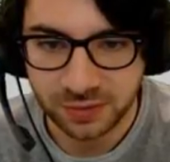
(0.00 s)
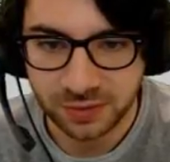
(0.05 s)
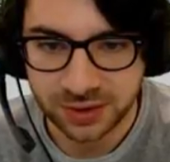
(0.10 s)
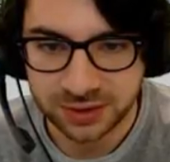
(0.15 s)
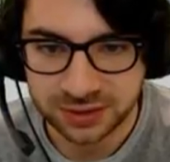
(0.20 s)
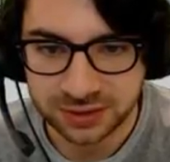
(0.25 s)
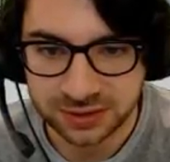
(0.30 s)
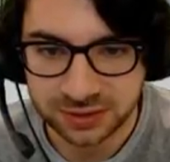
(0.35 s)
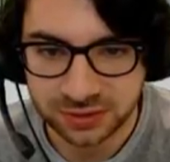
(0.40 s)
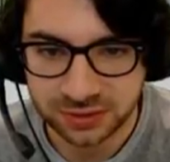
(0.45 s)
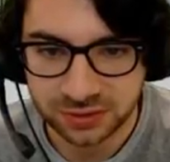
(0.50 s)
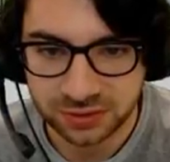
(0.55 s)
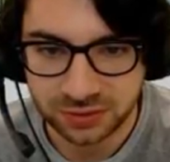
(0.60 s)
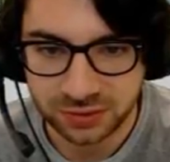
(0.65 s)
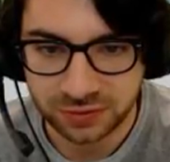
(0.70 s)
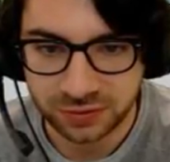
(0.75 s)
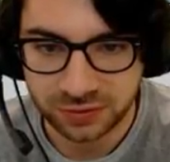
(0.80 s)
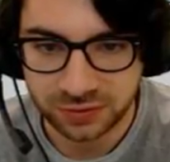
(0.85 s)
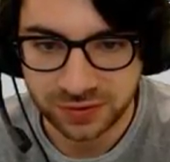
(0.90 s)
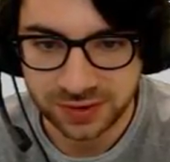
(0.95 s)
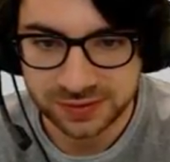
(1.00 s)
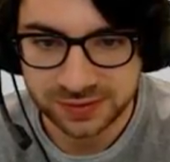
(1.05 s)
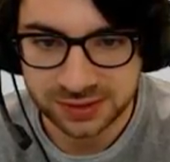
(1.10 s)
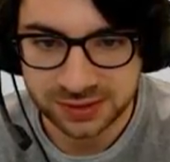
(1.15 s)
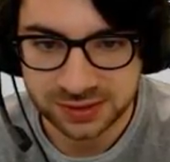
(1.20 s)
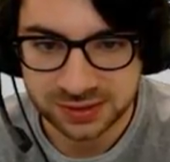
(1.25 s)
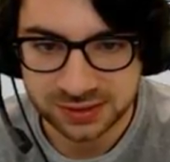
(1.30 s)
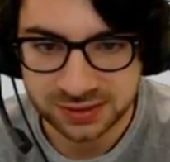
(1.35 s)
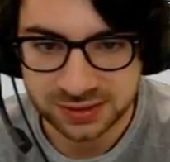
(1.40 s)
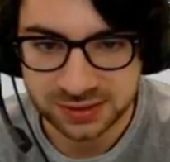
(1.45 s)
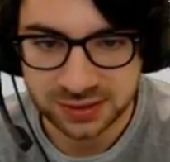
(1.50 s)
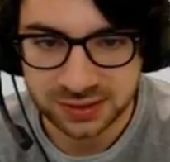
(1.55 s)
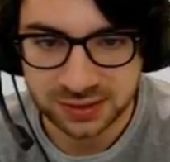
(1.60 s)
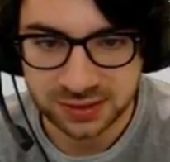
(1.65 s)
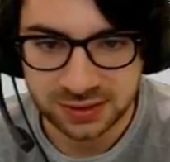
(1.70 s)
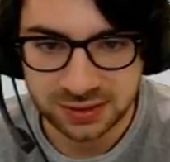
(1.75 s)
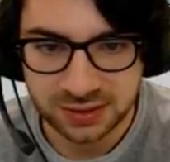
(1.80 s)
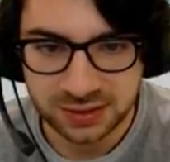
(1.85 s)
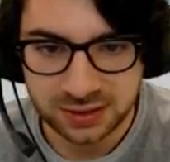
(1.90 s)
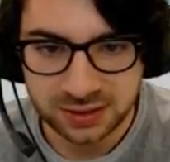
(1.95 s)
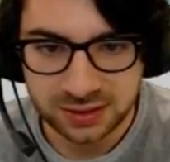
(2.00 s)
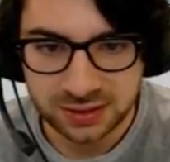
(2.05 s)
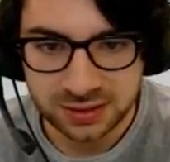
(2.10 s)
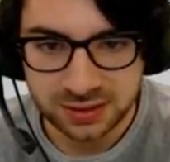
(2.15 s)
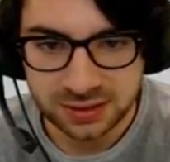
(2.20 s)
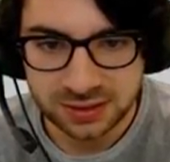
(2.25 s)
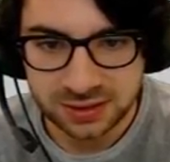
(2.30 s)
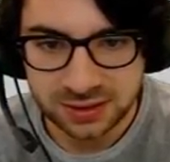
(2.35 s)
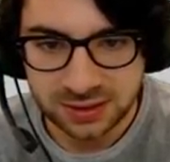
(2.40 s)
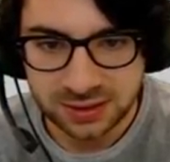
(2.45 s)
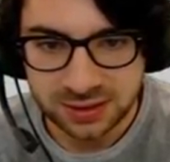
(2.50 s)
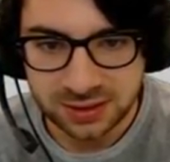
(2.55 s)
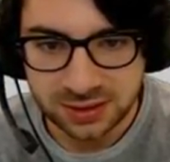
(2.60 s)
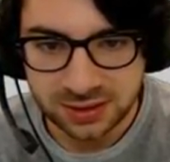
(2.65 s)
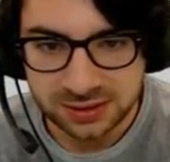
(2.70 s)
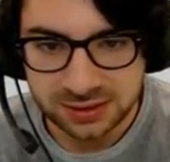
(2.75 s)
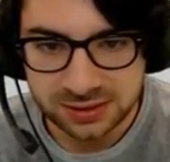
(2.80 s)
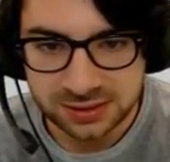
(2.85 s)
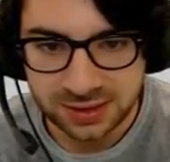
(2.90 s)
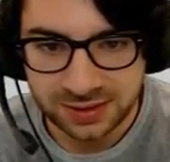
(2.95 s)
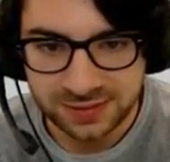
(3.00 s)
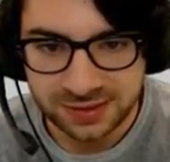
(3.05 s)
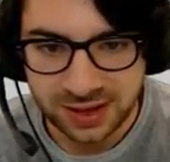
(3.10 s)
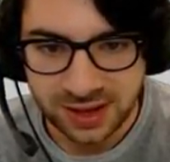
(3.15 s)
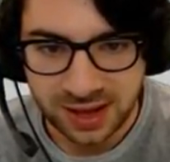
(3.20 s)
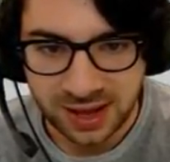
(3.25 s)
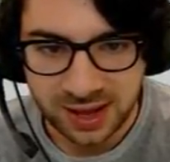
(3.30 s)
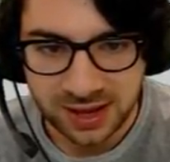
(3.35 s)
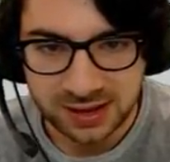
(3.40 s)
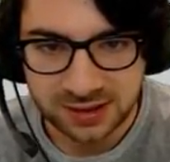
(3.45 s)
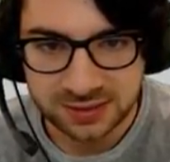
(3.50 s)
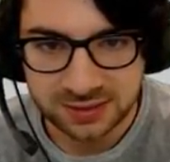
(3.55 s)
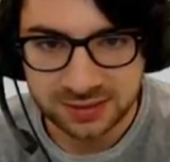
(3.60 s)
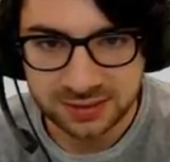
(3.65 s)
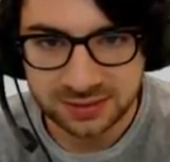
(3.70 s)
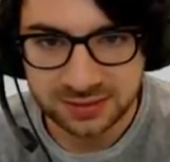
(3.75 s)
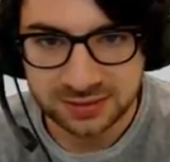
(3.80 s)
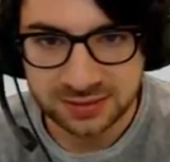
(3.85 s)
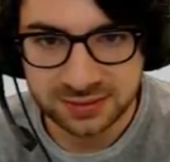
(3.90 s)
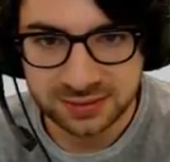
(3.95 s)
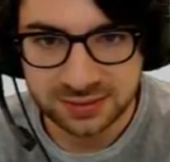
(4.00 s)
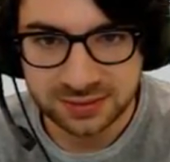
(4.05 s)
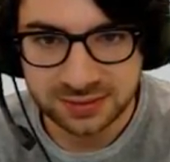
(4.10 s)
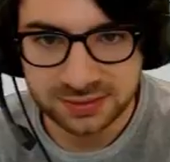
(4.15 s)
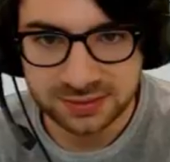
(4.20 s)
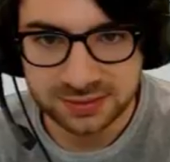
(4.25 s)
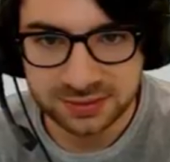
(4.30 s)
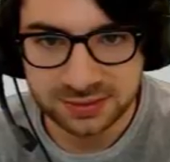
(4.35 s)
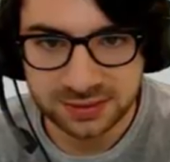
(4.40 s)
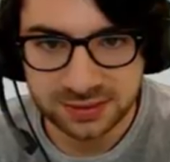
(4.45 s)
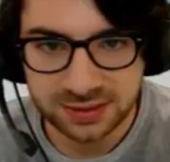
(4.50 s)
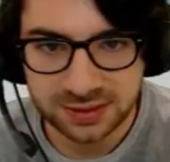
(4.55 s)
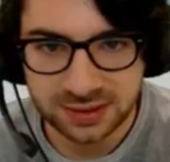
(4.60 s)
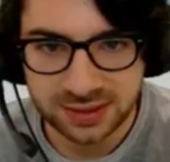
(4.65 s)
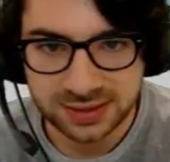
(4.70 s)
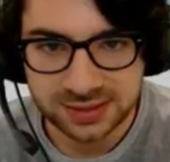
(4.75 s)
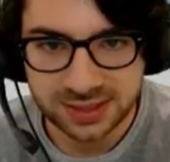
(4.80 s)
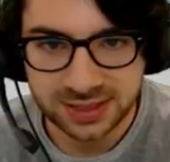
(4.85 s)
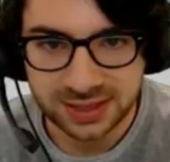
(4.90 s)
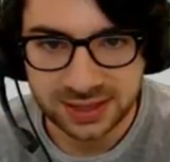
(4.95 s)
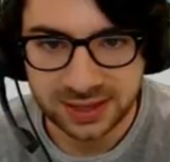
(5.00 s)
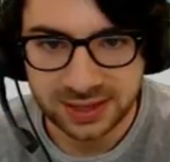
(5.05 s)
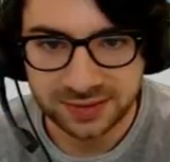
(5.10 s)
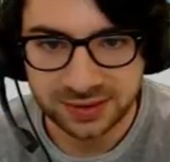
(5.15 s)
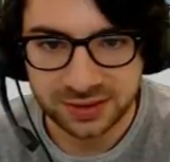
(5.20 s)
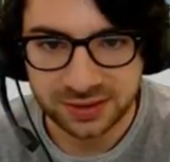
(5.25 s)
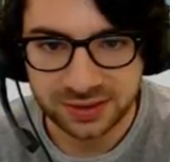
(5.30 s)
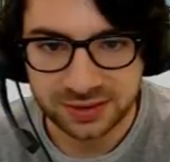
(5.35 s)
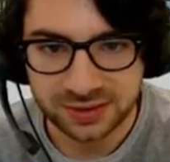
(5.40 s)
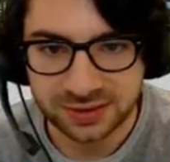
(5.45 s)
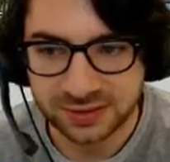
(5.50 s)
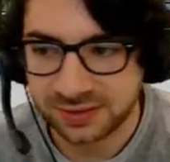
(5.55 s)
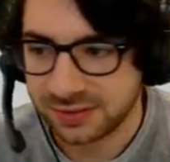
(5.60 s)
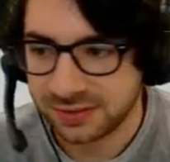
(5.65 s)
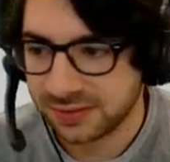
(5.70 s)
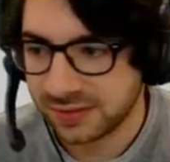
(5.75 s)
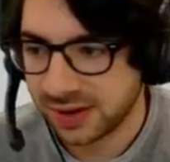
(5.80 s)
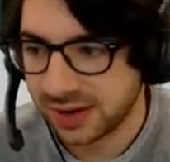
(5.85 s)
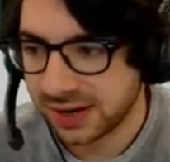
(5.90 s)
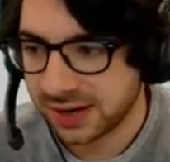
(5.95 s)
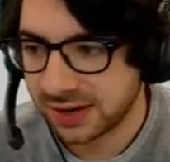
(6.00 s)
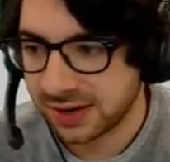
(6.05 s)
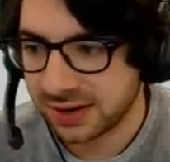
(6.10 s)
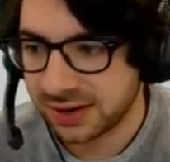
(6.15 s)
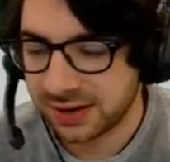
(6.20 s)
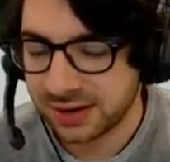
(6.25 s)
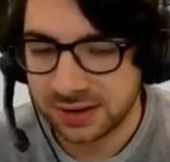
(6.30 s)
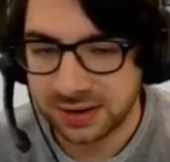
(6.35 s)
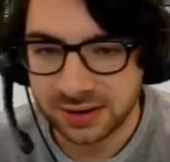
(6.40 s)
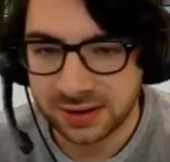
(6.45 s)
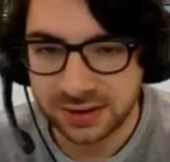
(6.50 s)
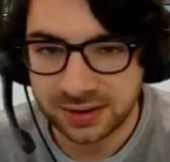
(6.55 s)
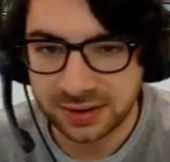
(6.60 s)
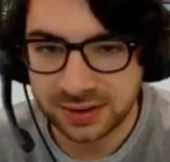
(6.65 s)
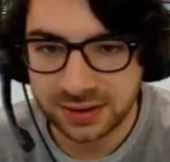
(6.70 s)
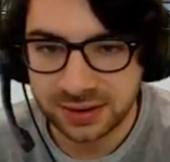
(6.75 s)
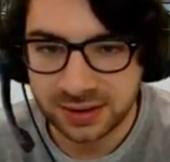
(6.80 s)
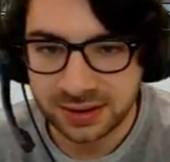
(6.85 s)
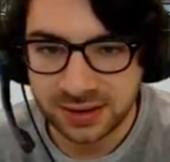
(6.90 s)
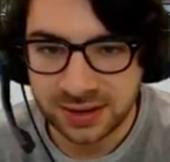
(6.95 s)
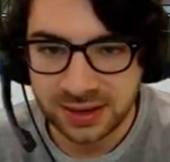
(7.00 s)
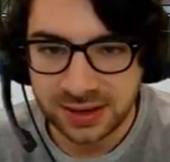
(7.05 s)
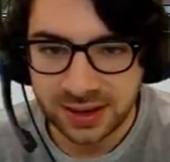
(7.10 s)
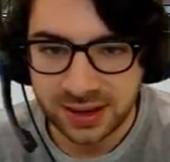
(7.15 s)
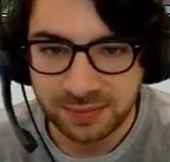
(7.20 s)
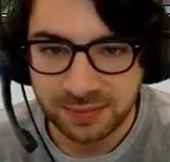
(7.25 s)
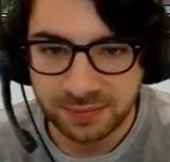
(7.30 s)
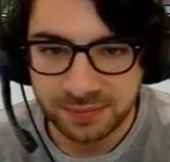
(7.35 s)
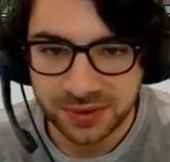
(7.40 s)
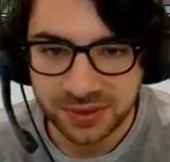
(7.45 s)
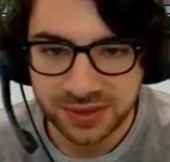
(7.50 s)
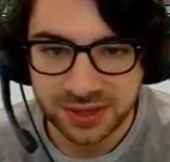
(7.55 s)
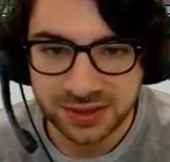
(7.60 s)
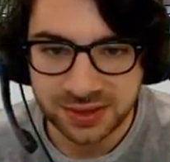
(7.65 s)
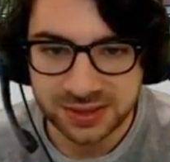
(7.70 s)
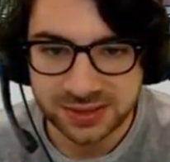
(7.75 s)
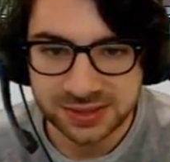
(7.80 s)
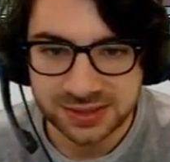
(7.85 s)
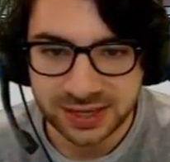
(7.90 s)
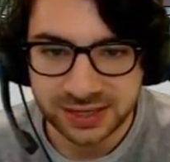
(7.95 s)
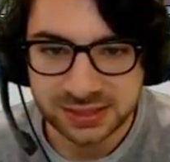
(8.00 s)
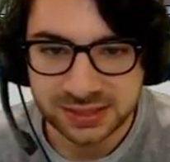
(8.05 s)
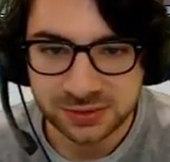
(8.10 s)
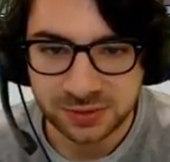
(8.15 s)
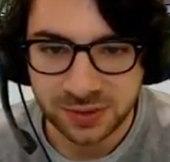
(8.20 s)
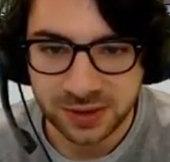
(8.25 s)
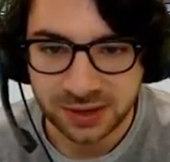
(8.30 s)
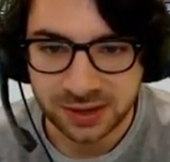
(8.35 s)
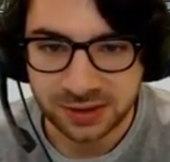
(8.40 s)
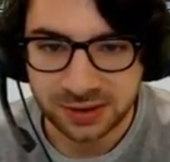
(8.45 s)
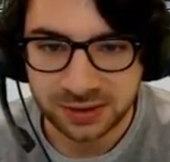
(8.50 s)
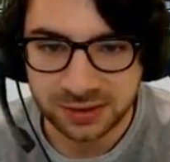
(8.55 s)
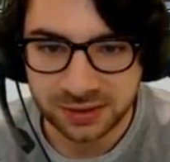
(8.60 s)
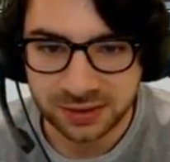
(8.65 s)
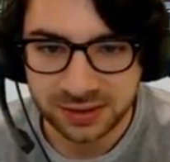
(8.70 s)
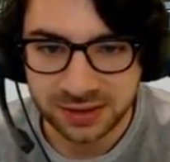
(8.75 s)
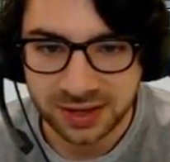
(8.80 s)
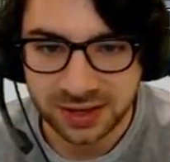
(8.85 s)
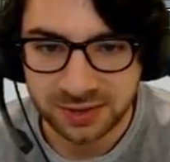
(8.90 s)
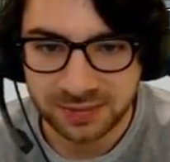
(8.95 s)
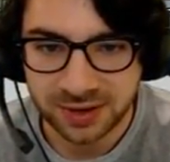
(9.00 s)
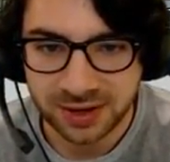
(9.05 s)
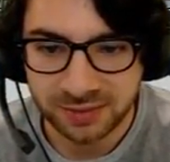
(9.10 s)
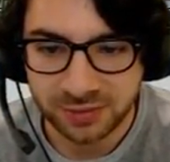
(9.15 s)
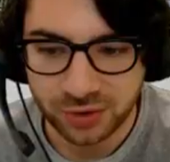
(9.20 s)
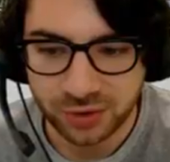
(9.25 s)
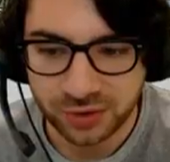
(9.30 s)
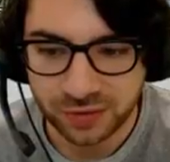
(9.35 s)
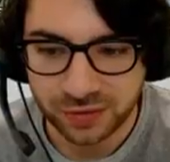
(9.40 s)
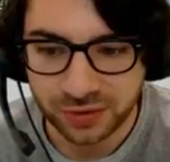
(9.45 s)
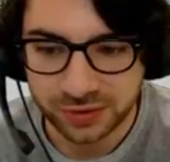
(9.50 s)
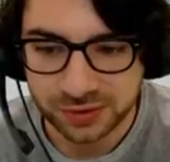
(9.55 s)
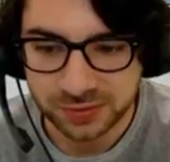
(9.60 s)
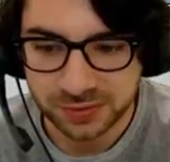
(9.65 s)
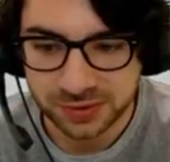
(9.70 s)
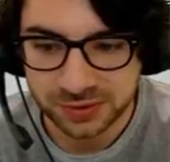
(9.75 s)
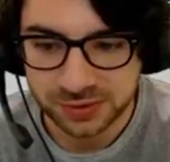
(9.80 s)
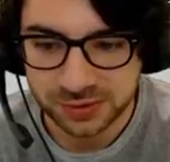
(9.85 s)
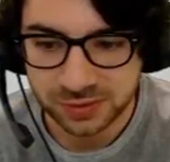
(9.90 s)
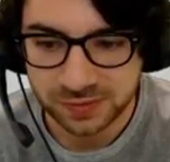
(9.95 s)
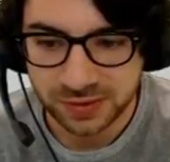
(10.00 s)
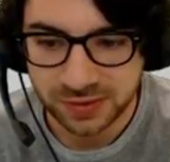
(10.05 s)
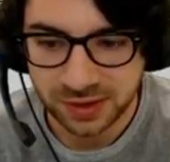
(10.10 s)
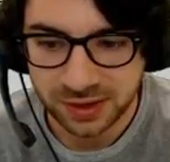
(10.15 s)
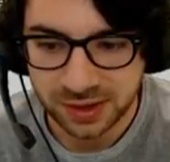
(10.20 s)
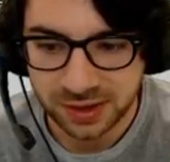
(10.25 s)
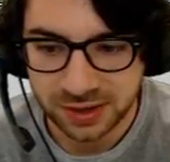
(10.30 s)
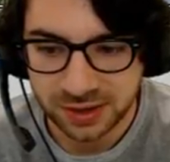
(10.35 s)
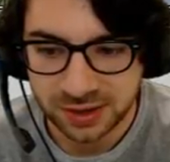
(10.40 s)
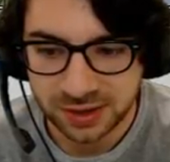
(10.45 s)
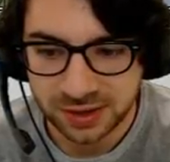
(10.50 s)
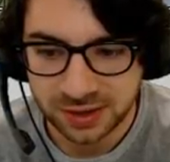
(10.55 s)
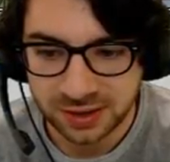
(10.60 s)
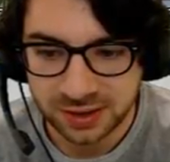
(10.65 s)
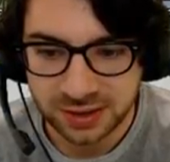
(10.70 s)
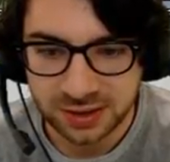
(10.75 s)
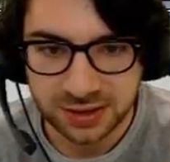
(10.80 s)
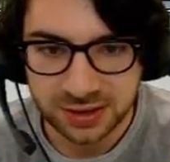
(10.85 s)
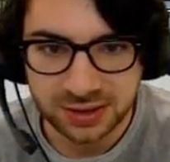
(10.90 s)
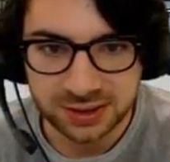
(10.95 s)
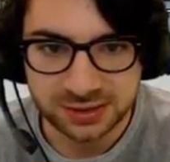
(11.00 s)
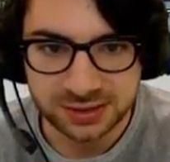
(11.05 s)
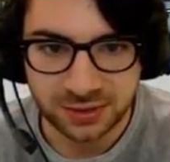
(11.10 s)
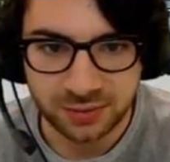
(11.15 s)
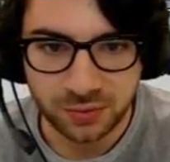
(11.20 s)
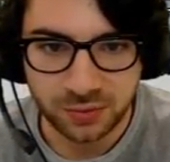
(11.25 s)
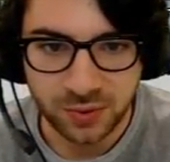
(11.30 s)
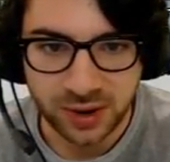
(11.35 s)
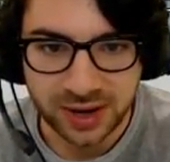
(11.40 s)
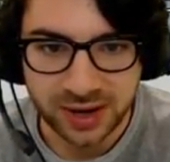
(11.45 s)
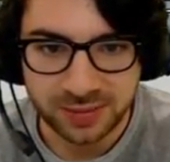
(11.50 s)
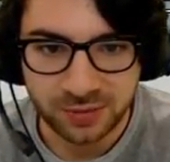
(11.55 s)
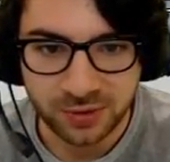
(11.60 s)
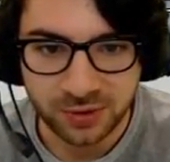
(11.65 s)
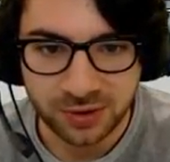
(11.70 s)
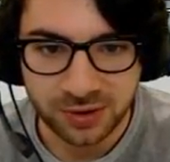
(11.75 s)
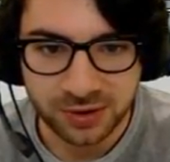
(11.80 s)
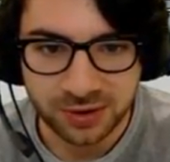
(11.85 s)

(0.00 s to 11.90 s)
1, 2, 3, 4, 5, 6, 7, 8, 9, 10, 11, right? But then this next one, look at how many more of those pixels we've got. There's like way more.